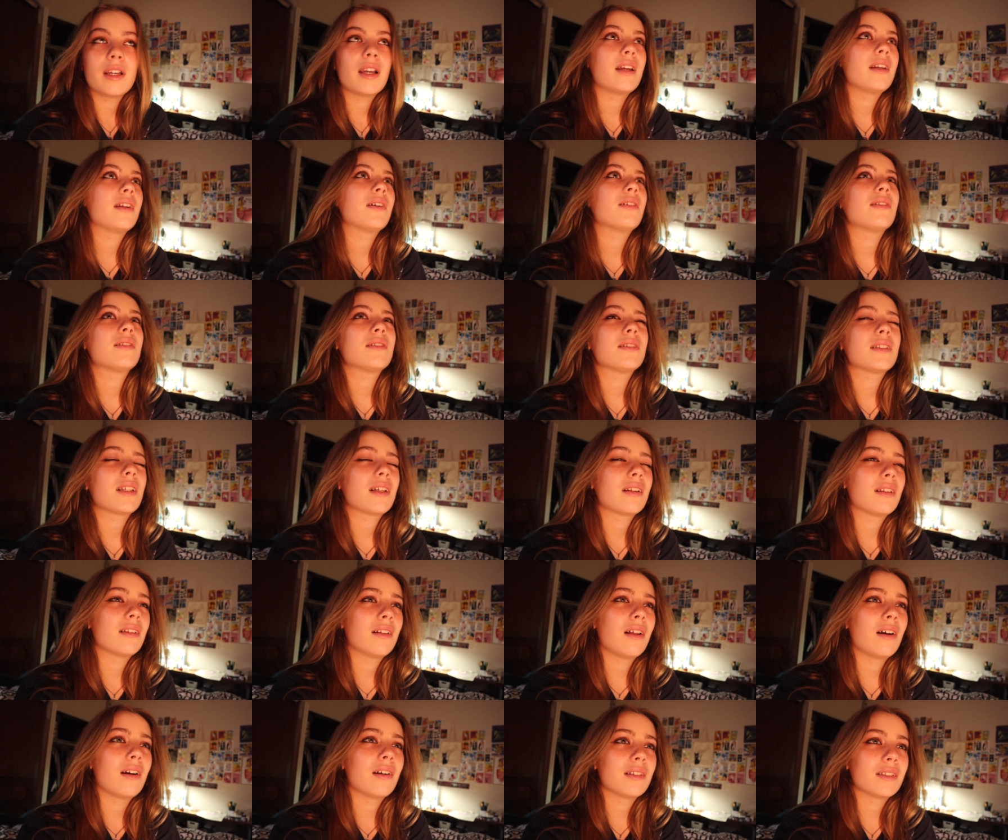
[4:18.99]
I know there's like a
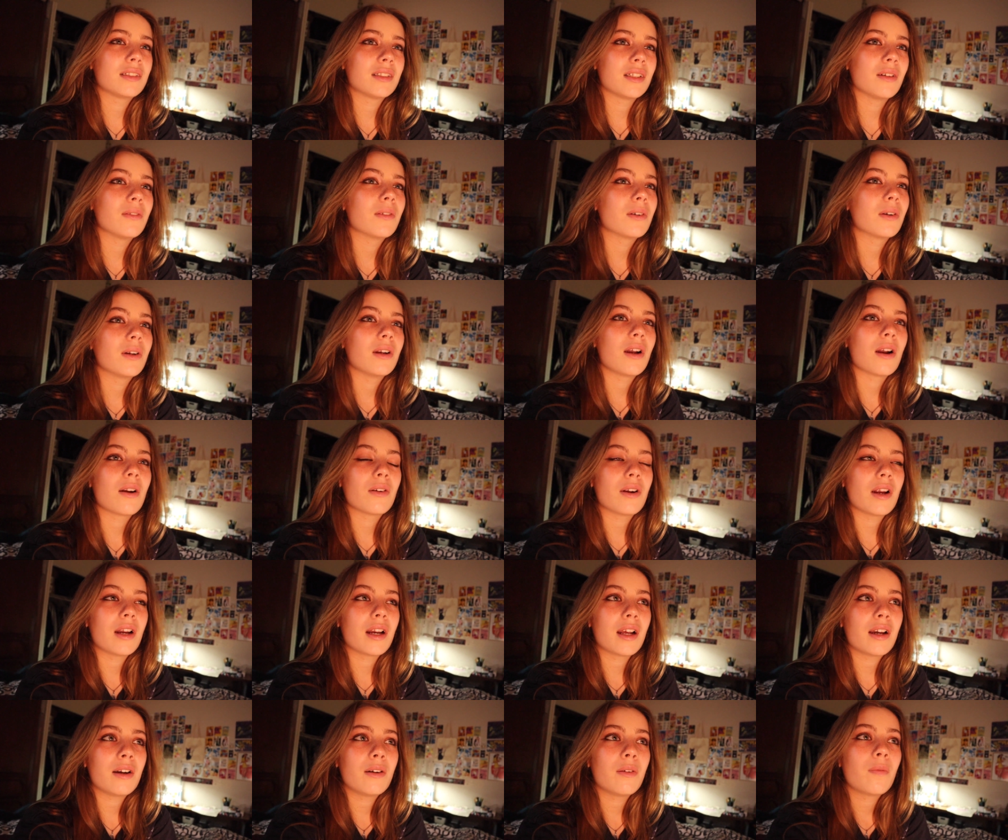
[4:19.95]
lot of stuff going on
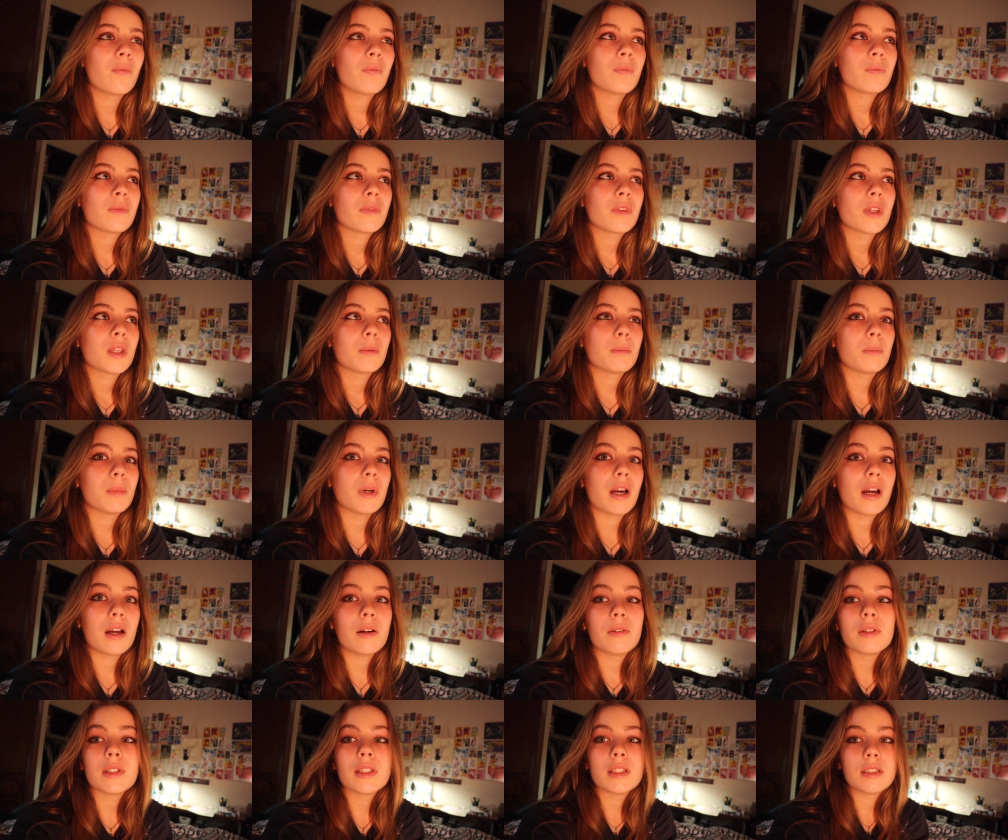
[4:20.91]
right now, but
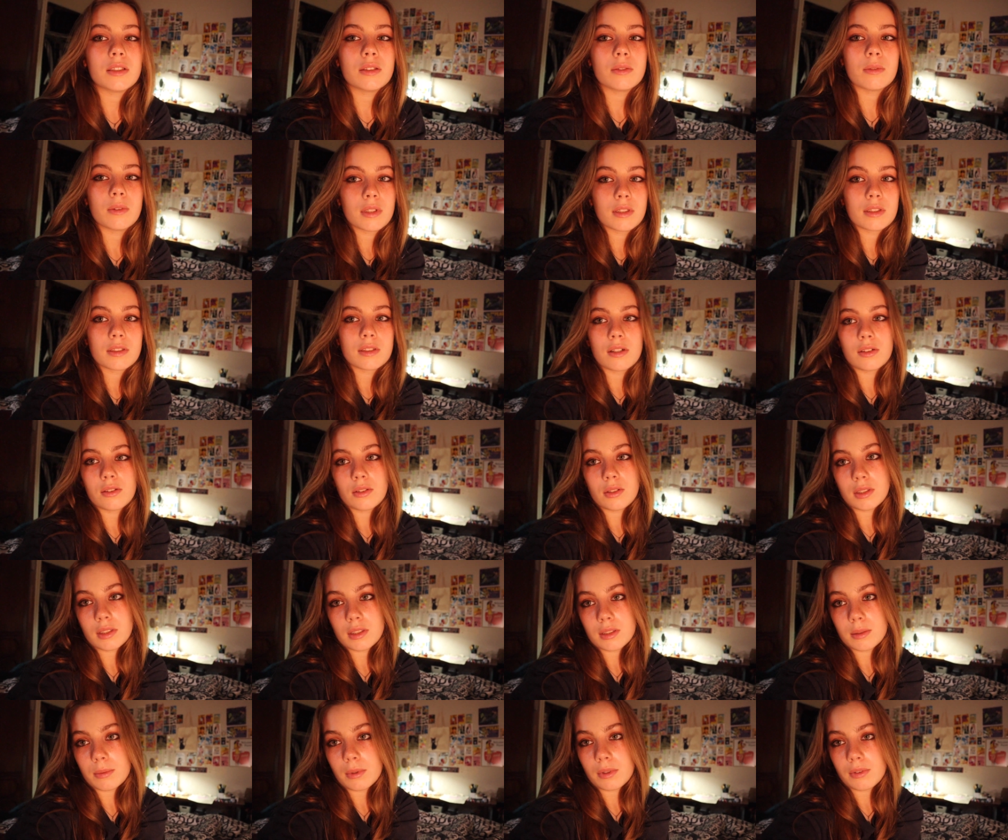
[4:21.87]
I really do want to start
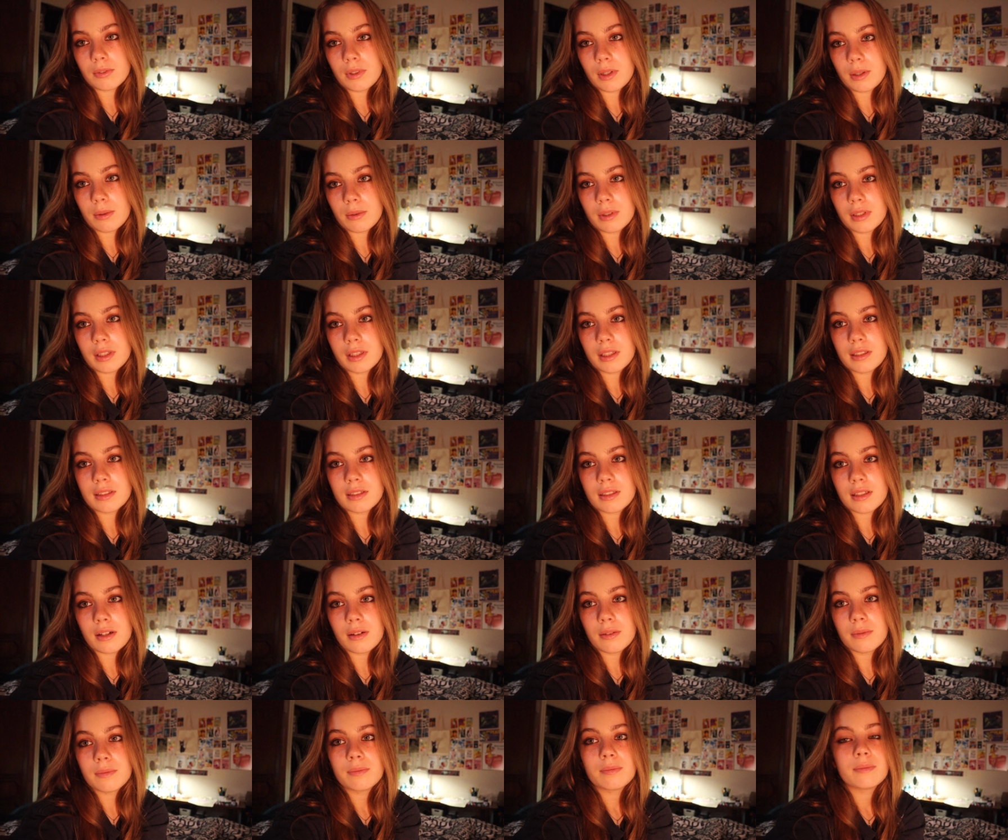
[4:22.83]
doing this more frequently. So